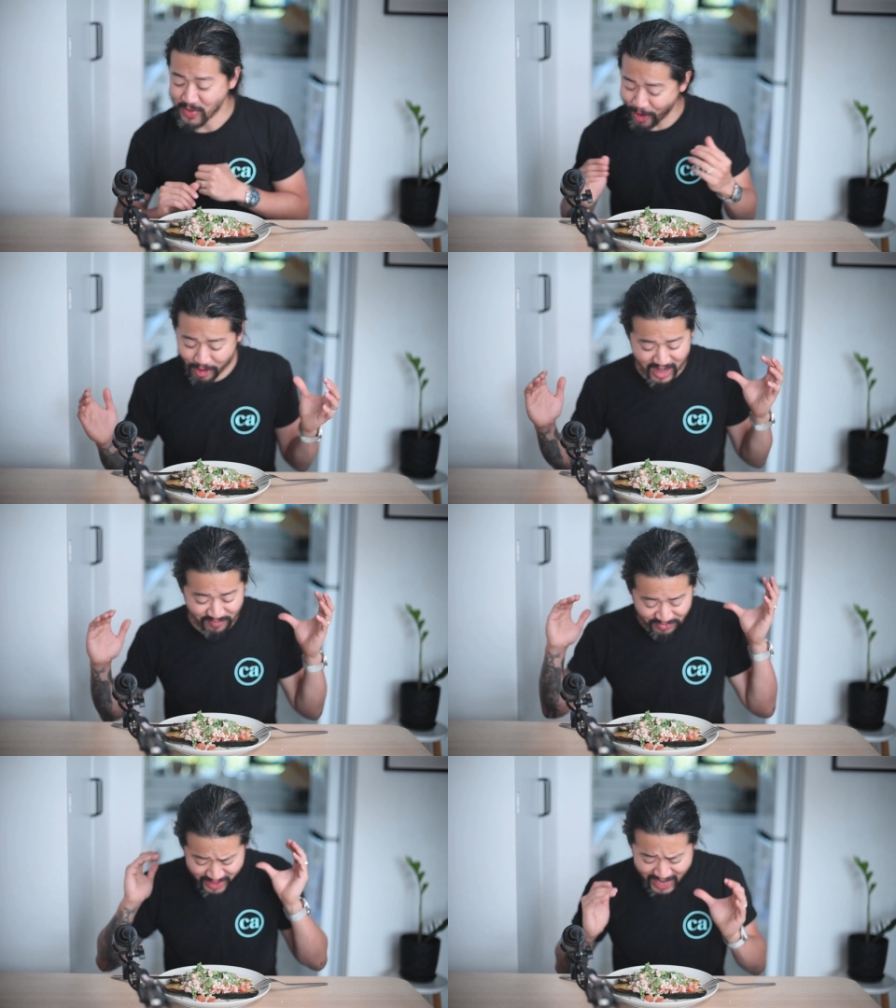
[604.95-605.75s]
Alright,
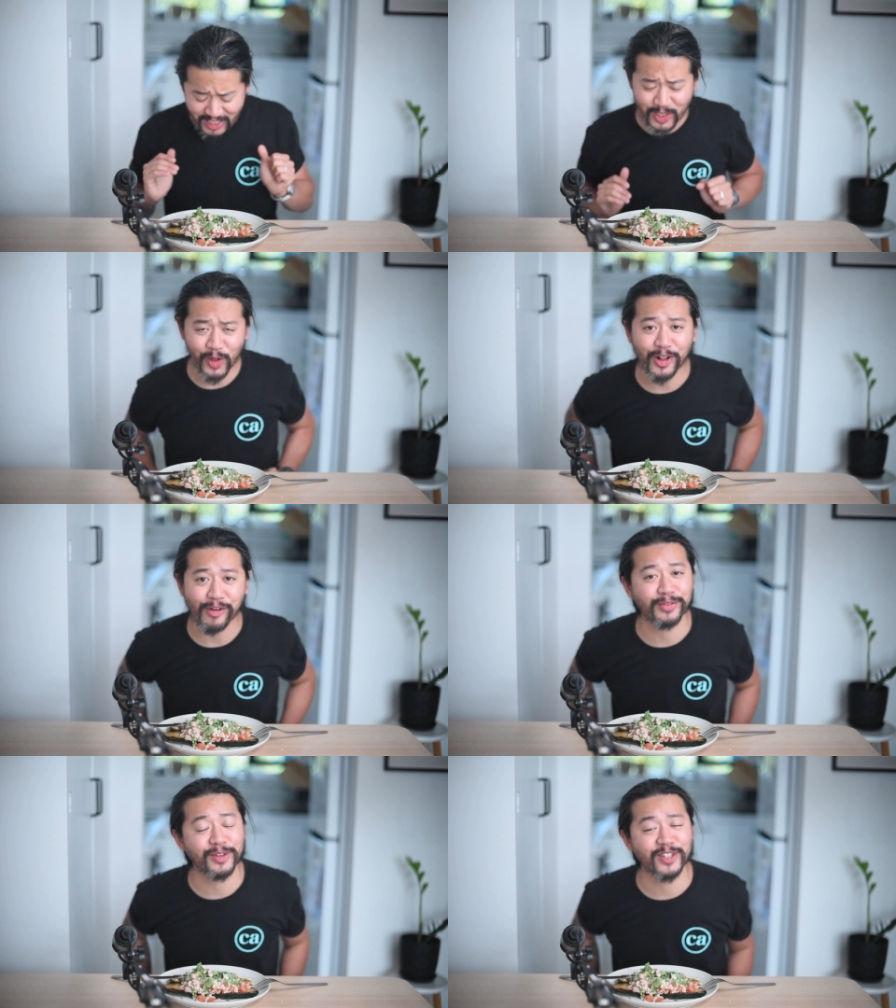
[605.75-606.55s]
that is all I
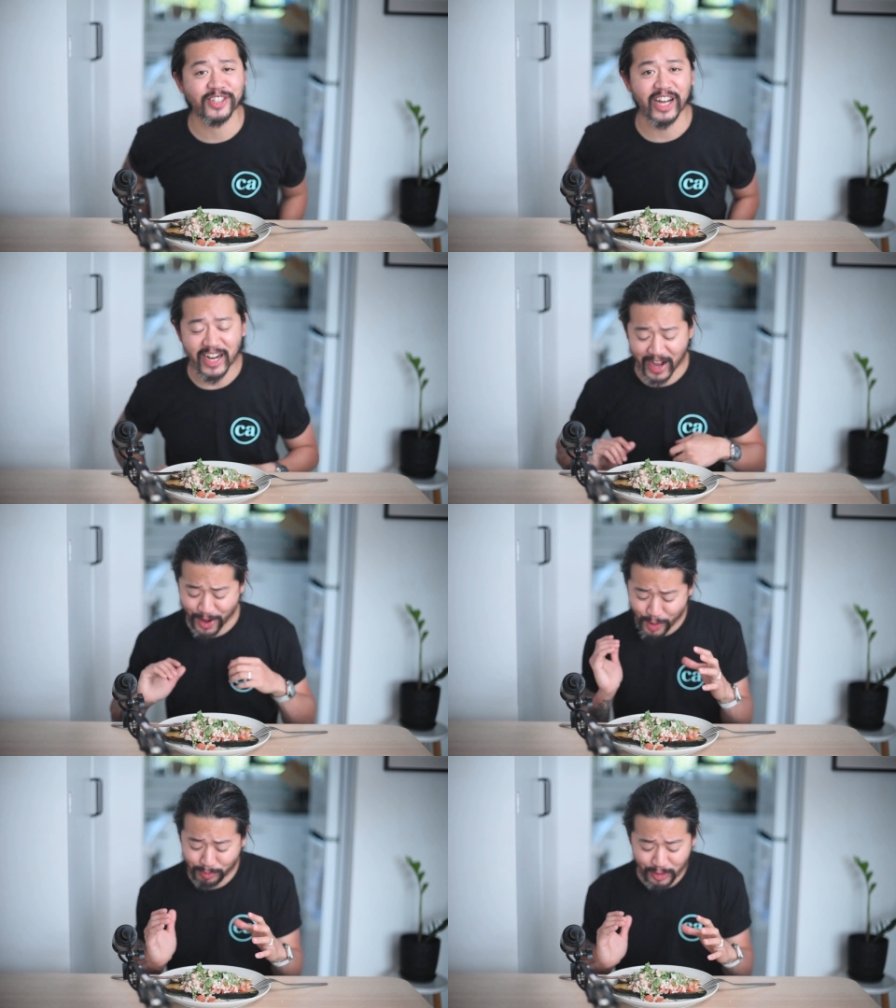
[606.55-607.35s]
got for you today. I
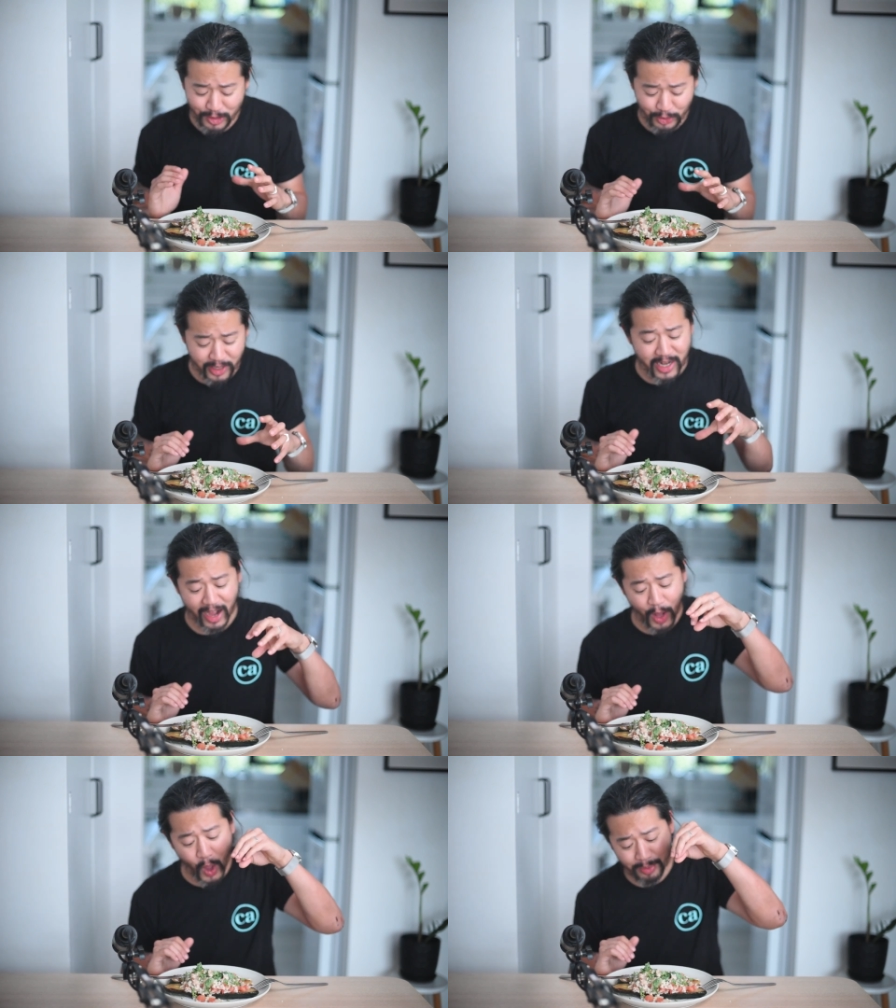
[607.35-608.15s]
hope you enjoy it. I
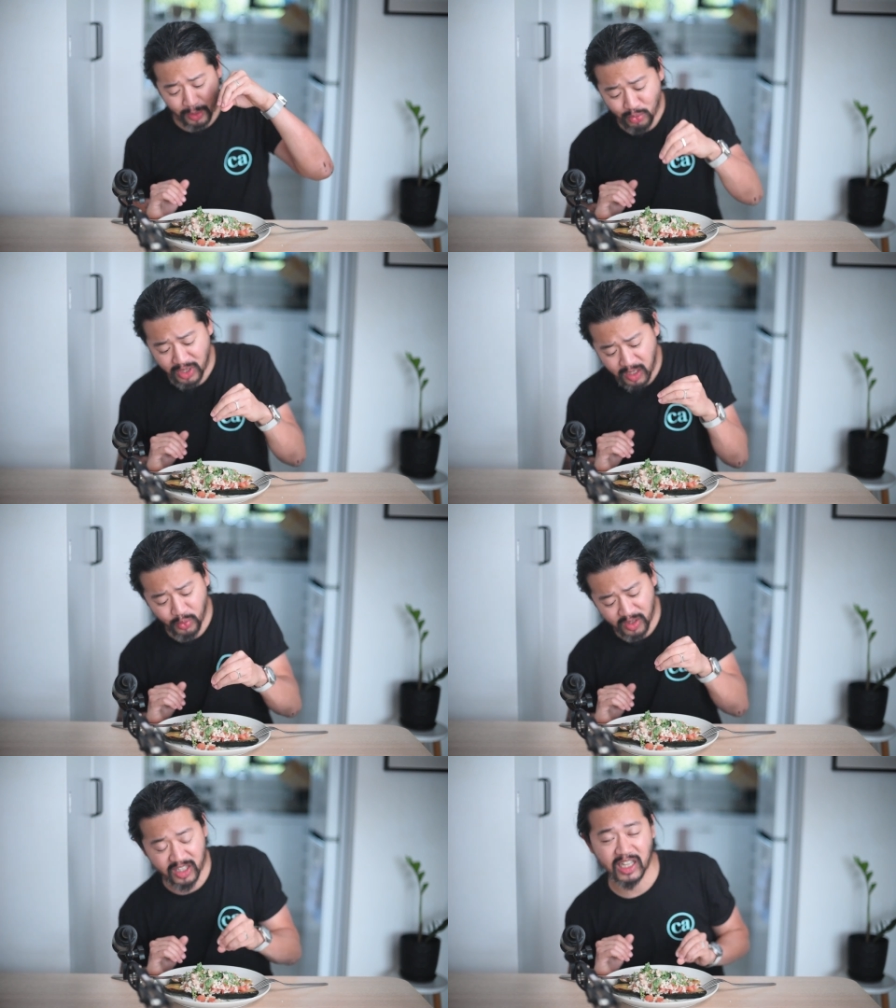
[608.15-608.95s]
hope you really,
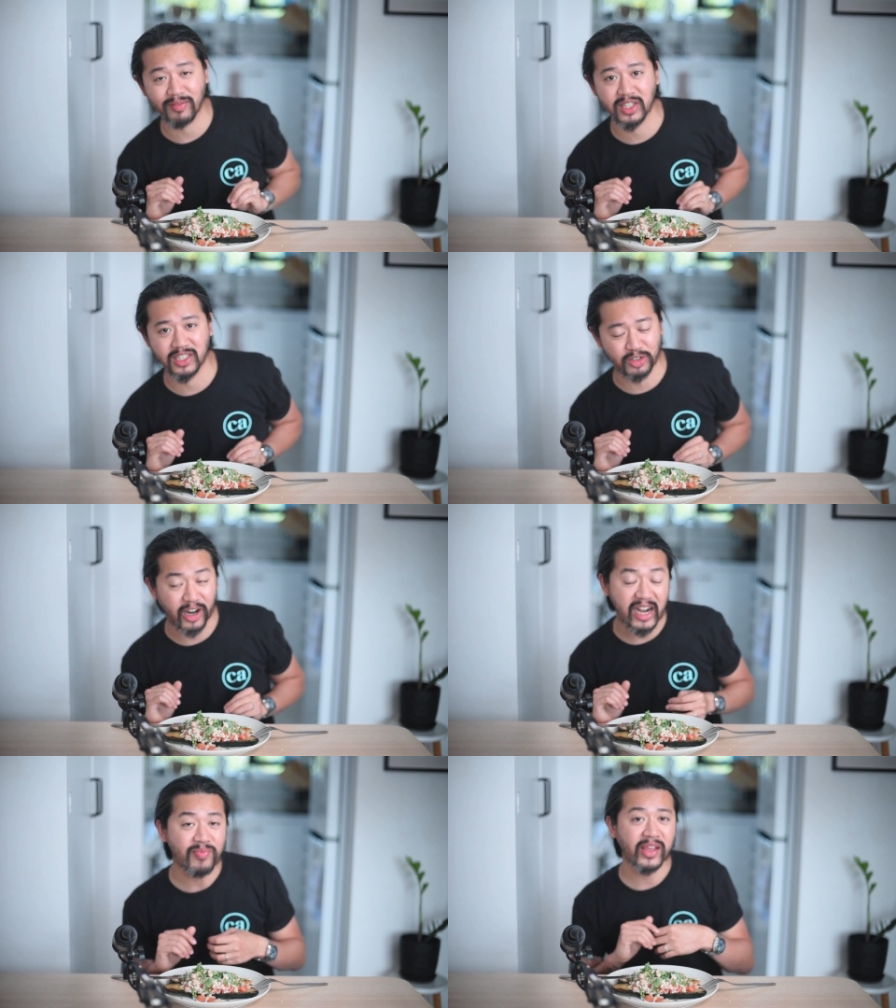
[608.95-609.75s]
really give this a
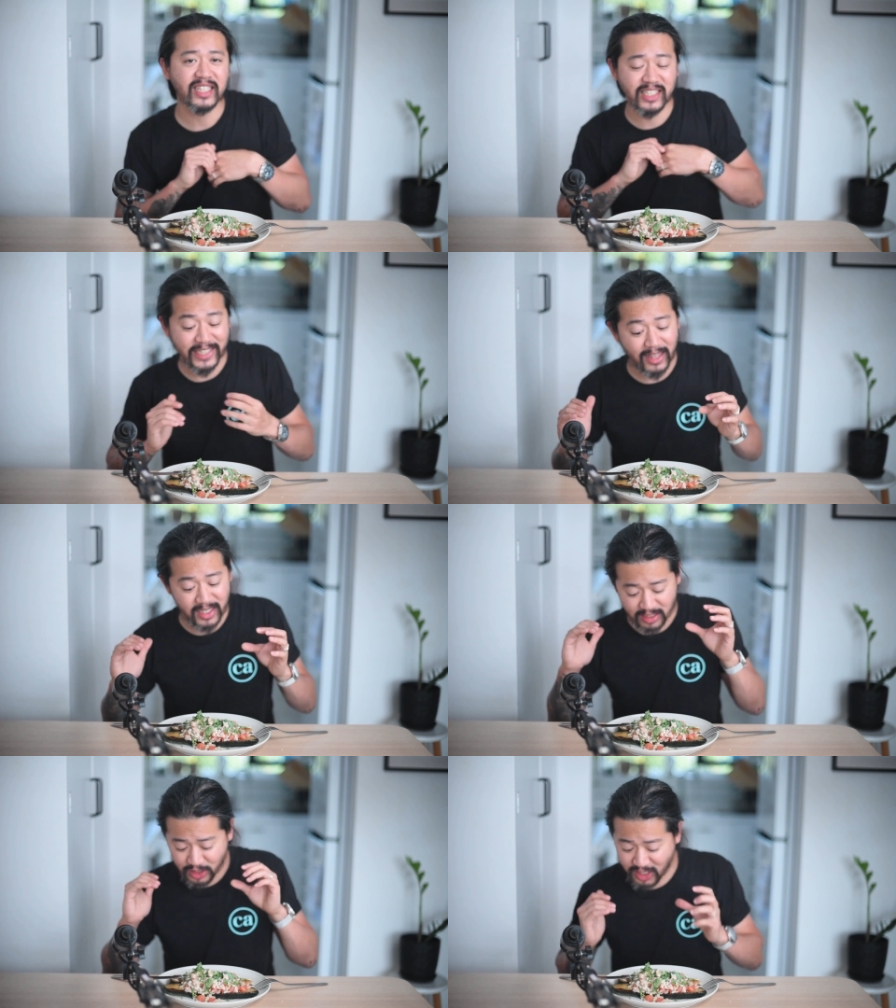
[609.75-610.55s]
try.
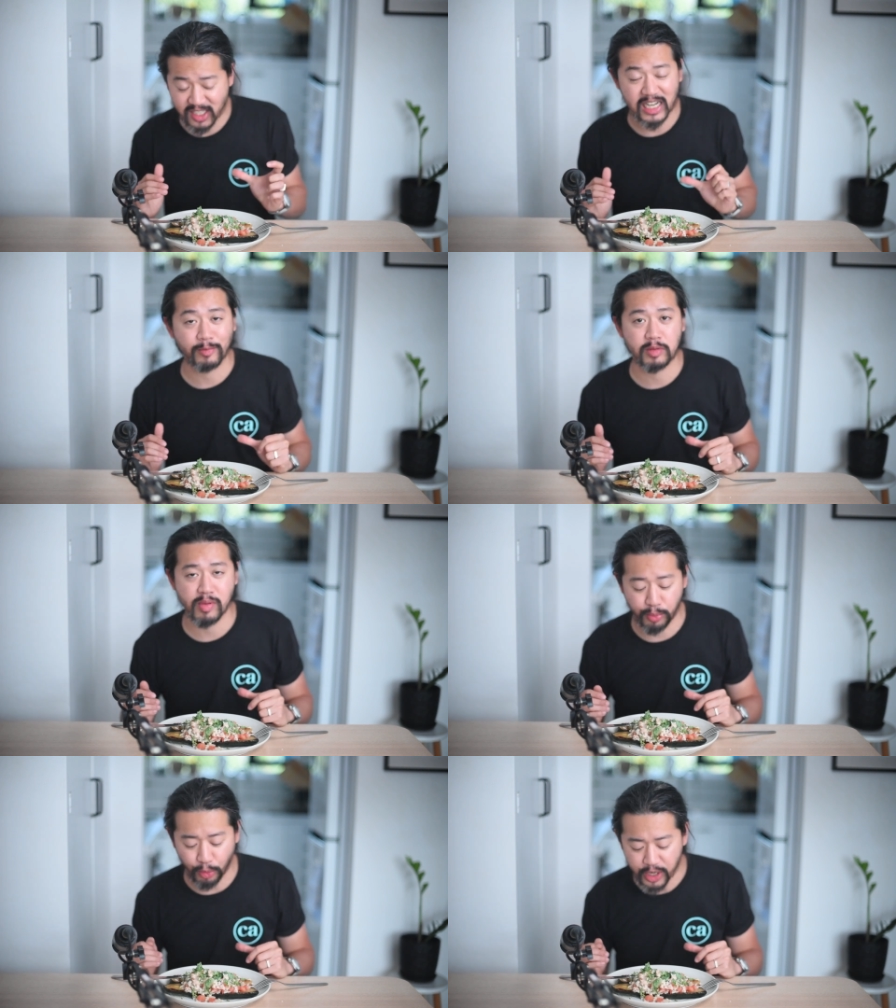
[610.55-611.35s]
Salad doesn't have to be
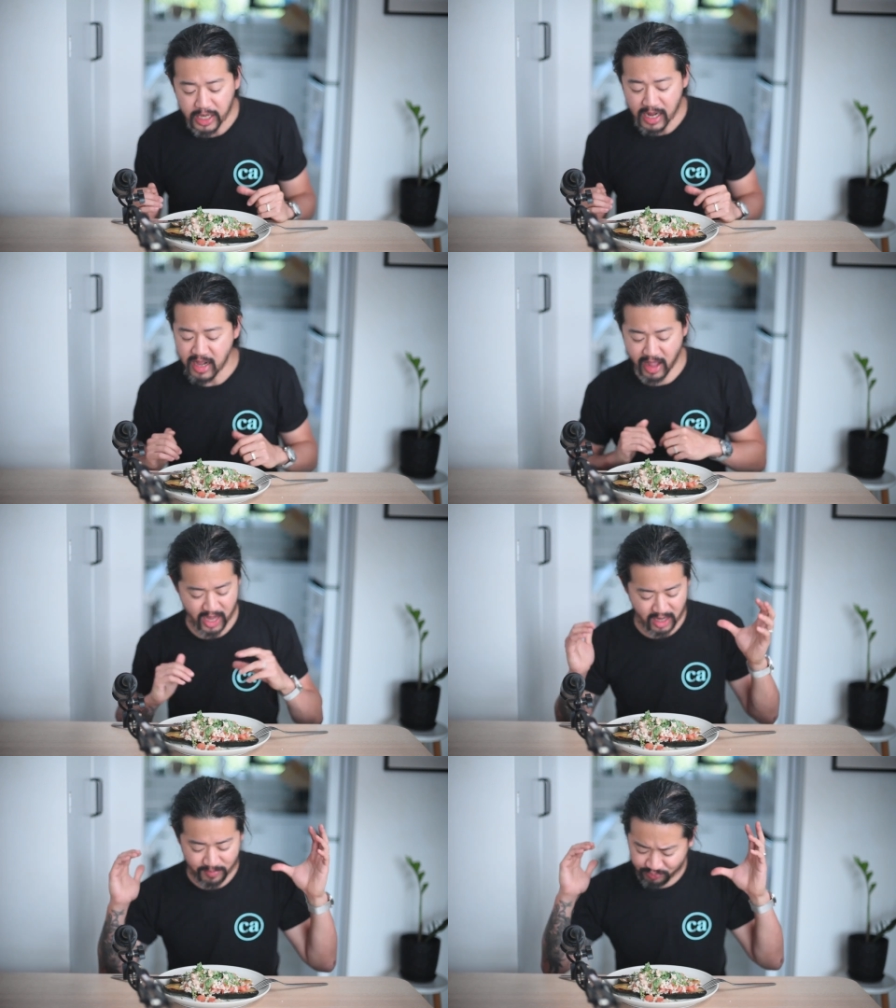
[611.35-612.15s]
boring,
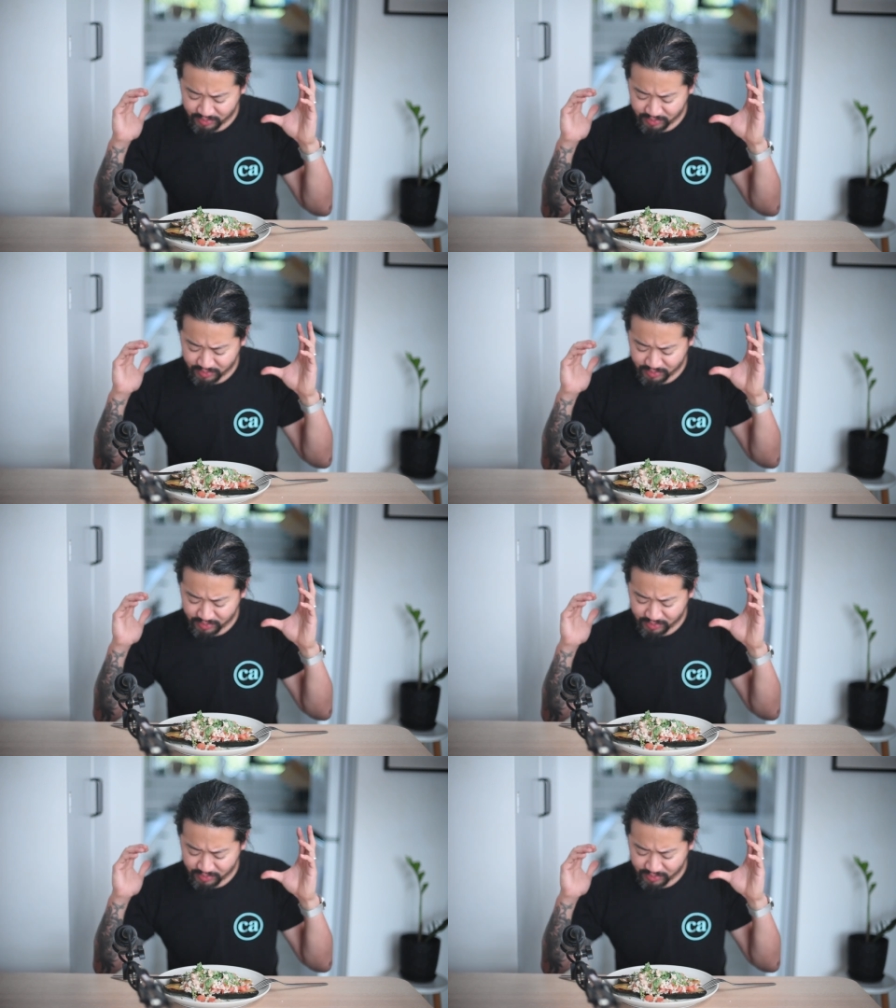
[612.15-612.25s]
and